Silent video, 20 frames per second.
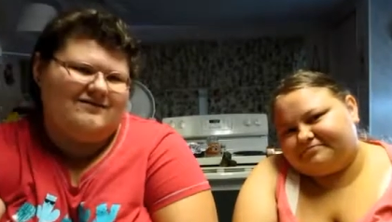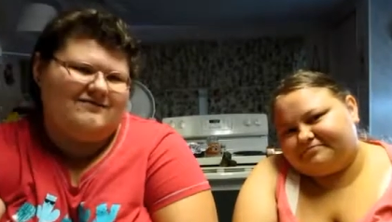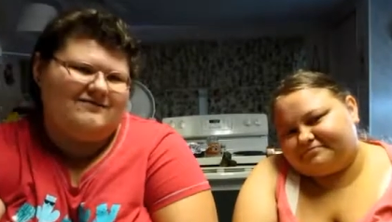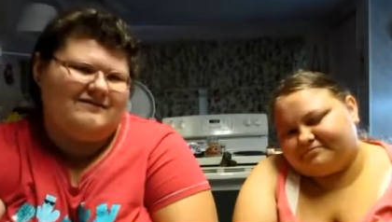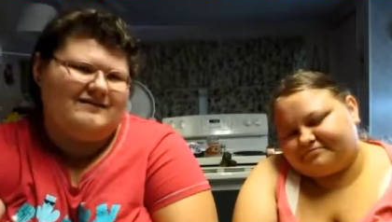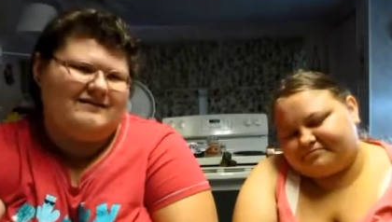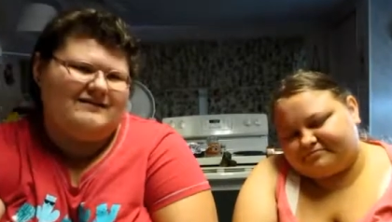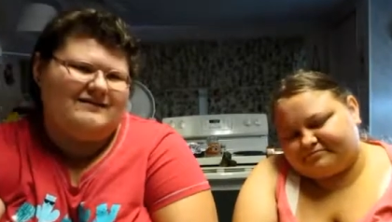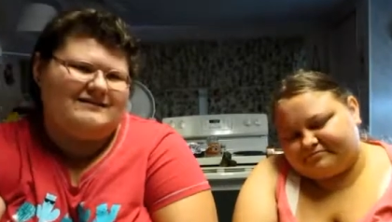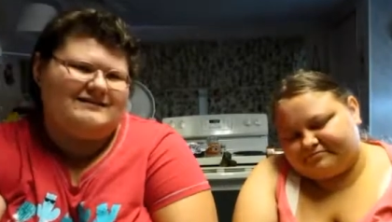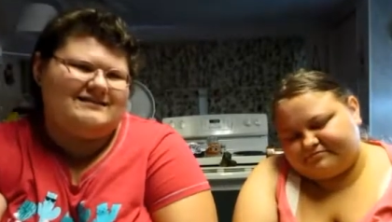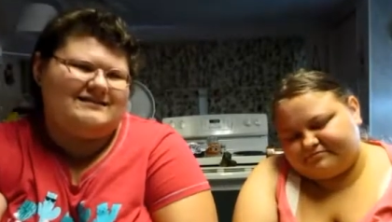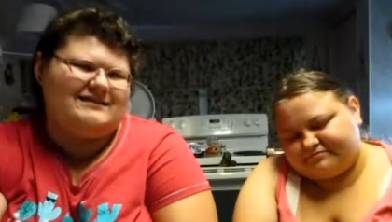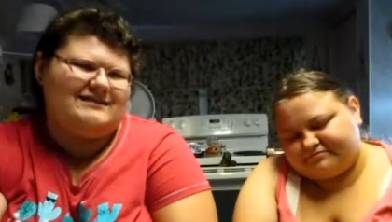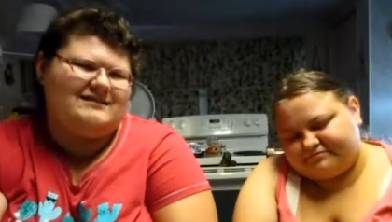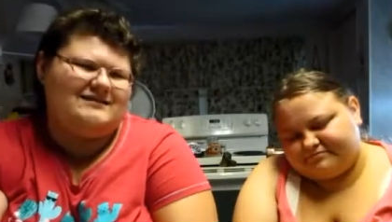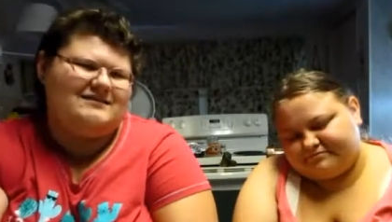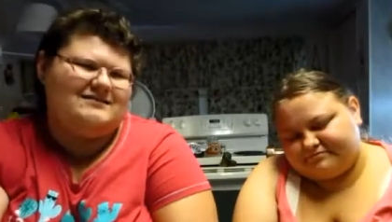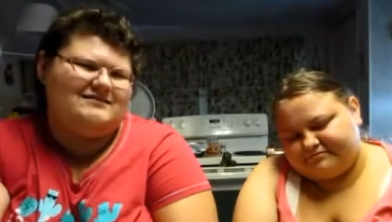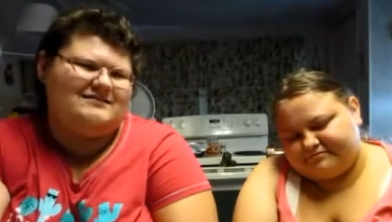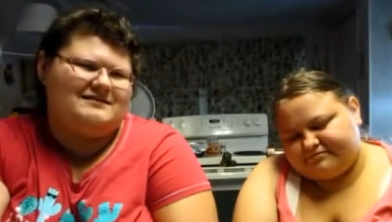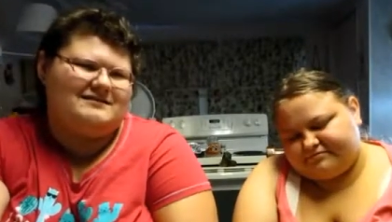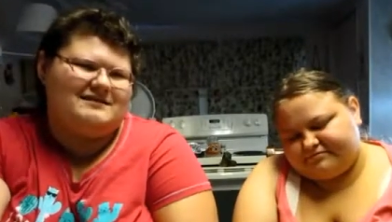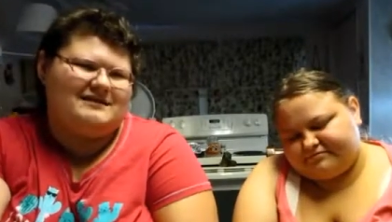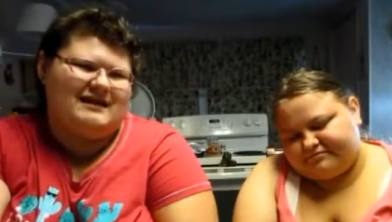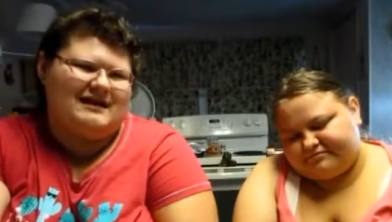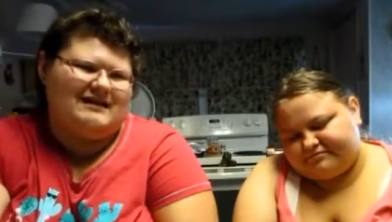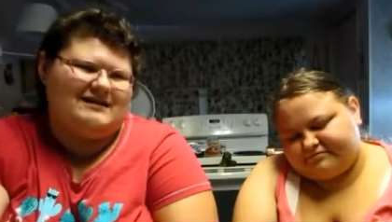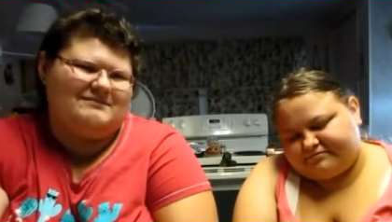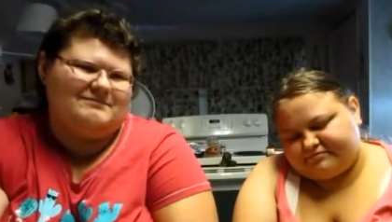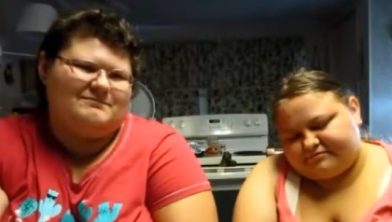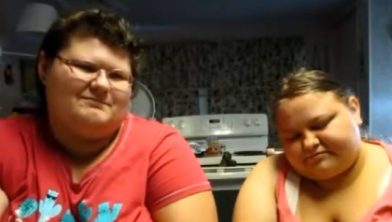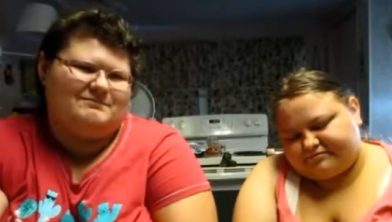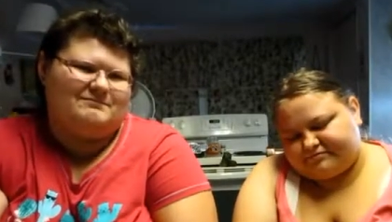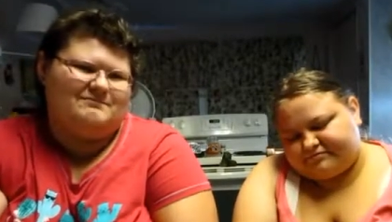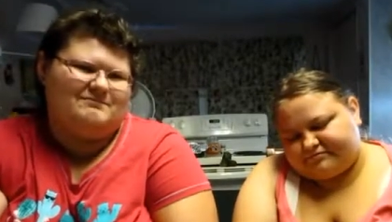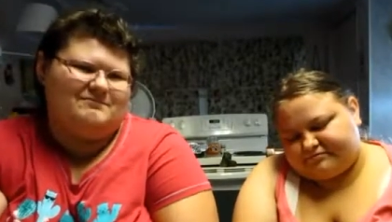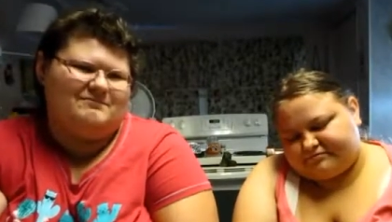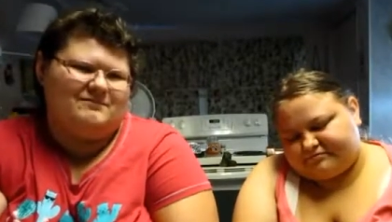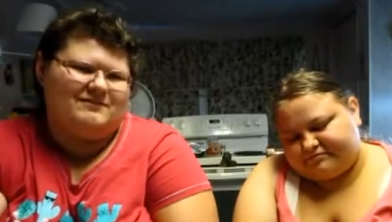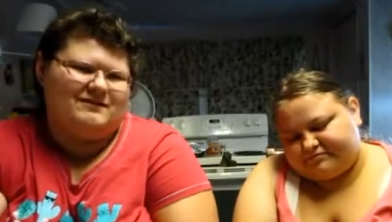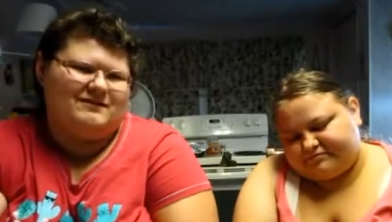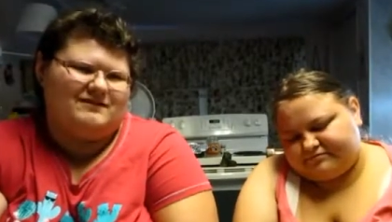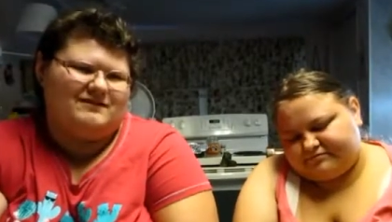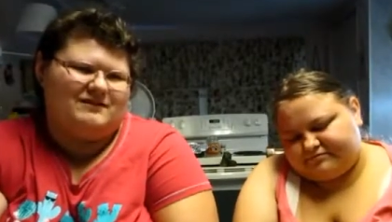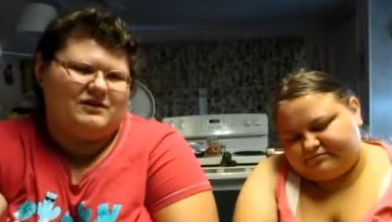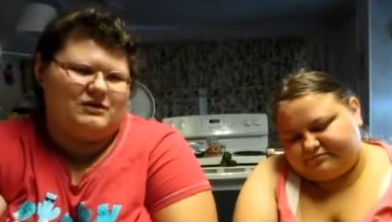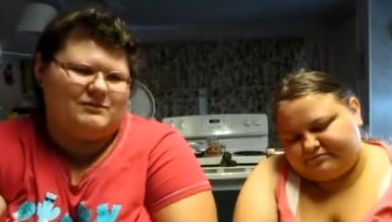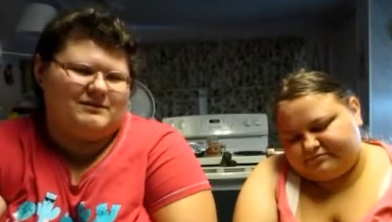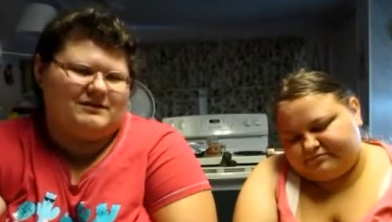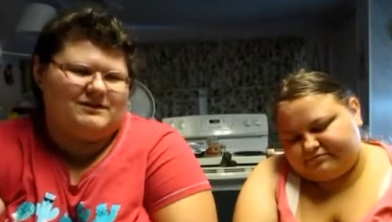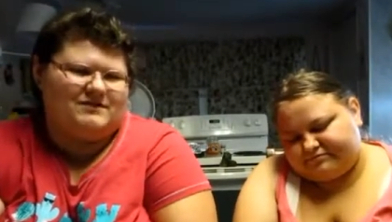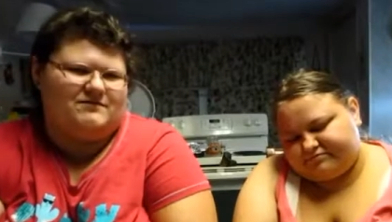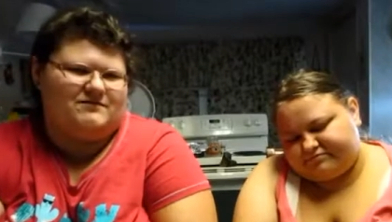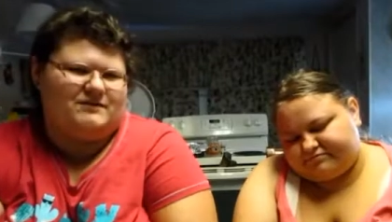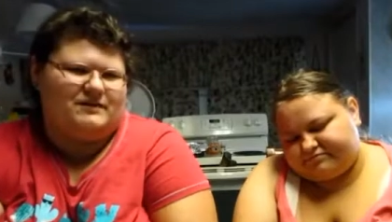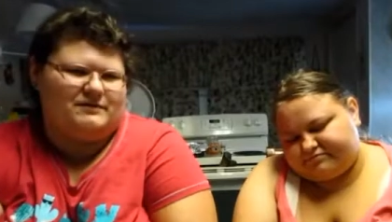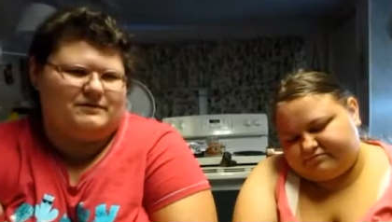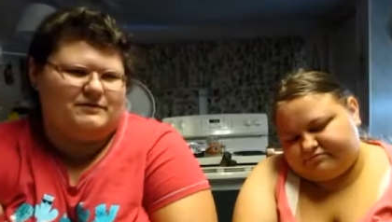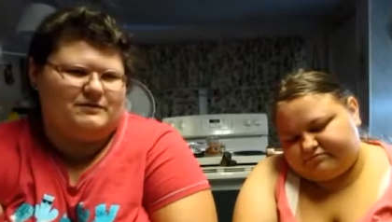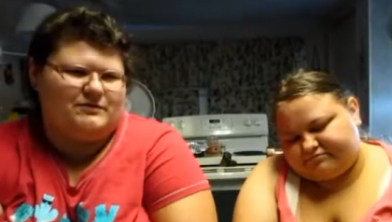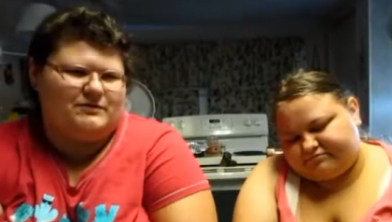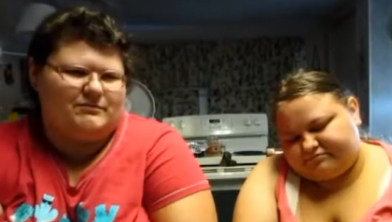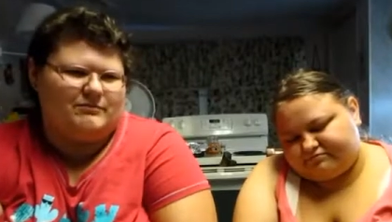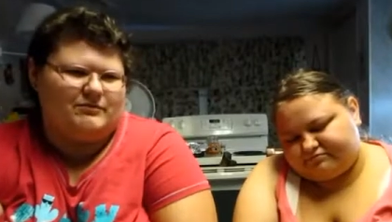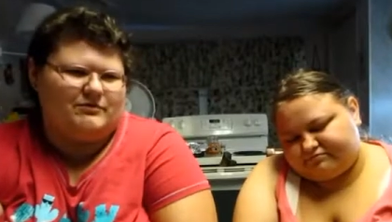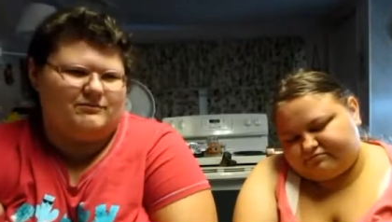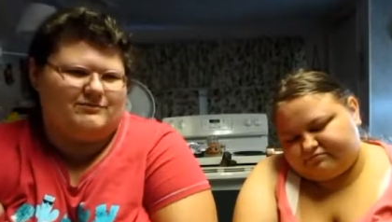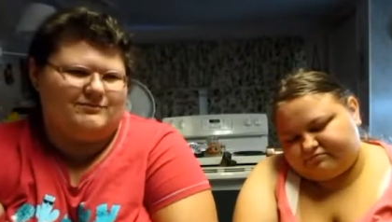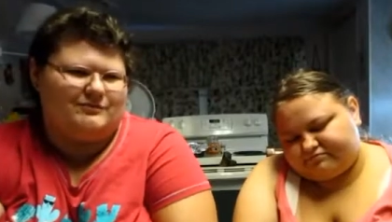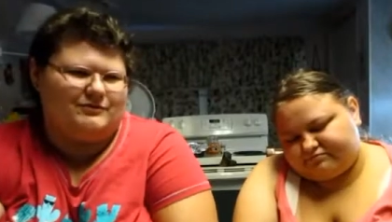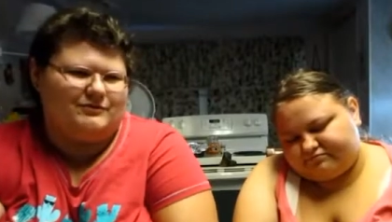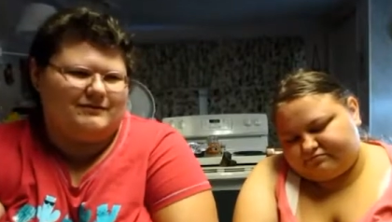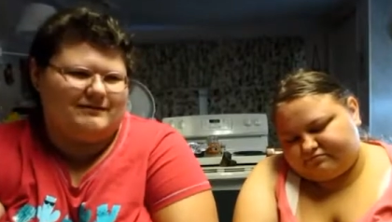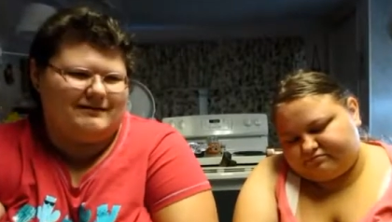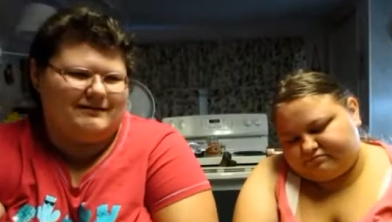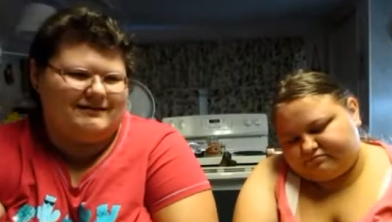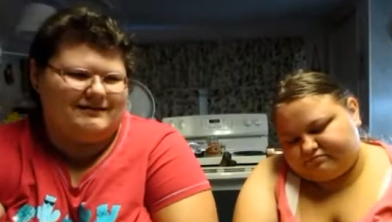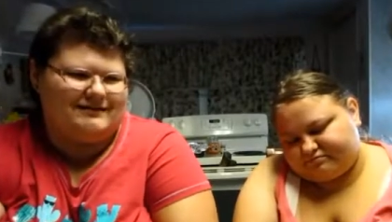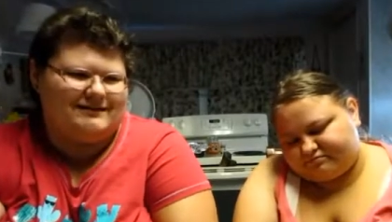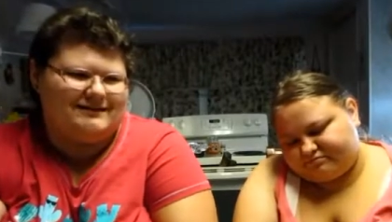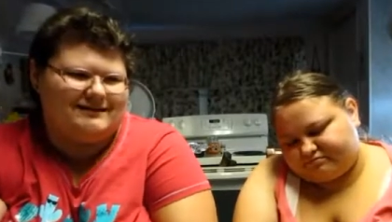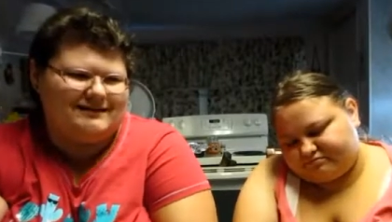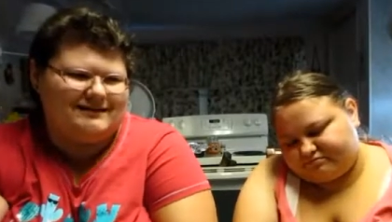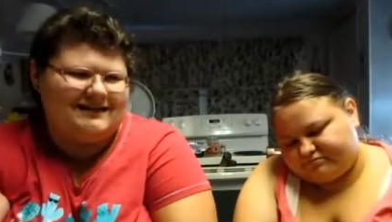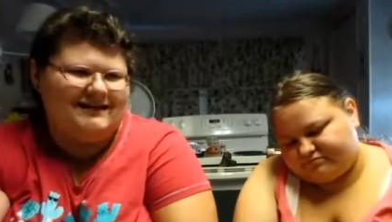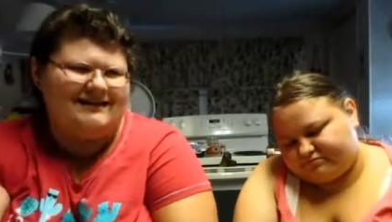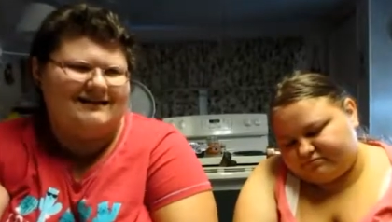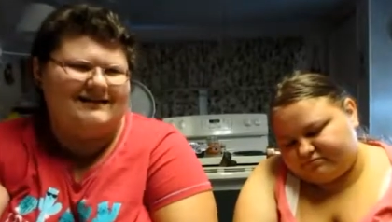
Speaker 1: Well, it's technically that with a little bit of the normal boring London,